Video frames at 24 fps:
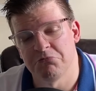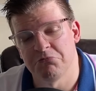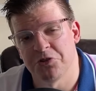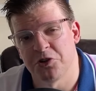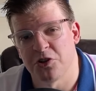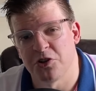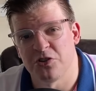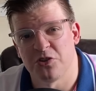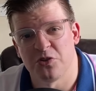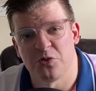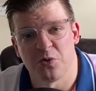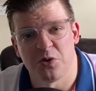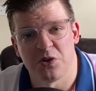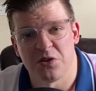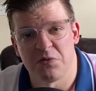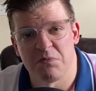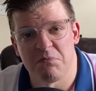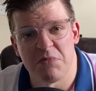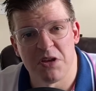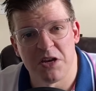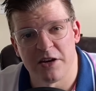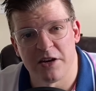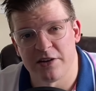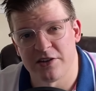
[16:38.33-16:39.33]
you could do a
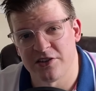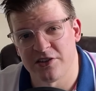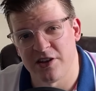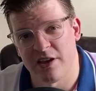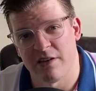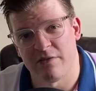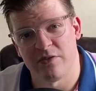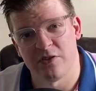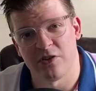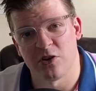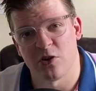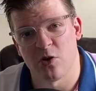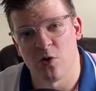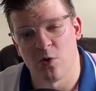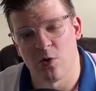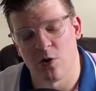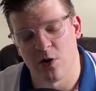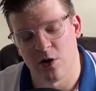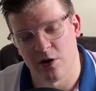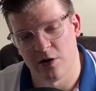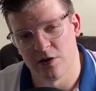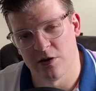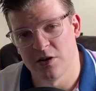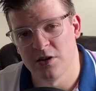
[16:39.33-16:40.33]
diminished 7
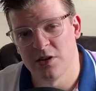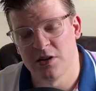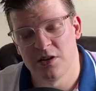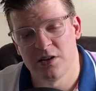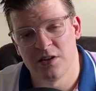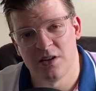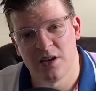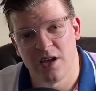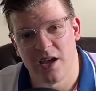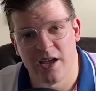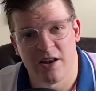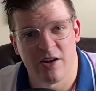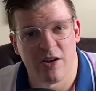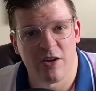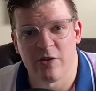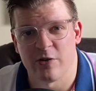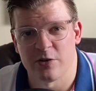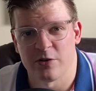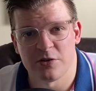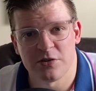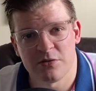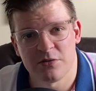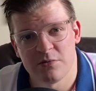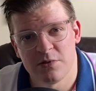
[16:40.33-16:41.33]
chord, and
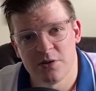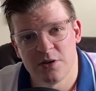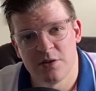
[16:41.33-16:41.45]
others.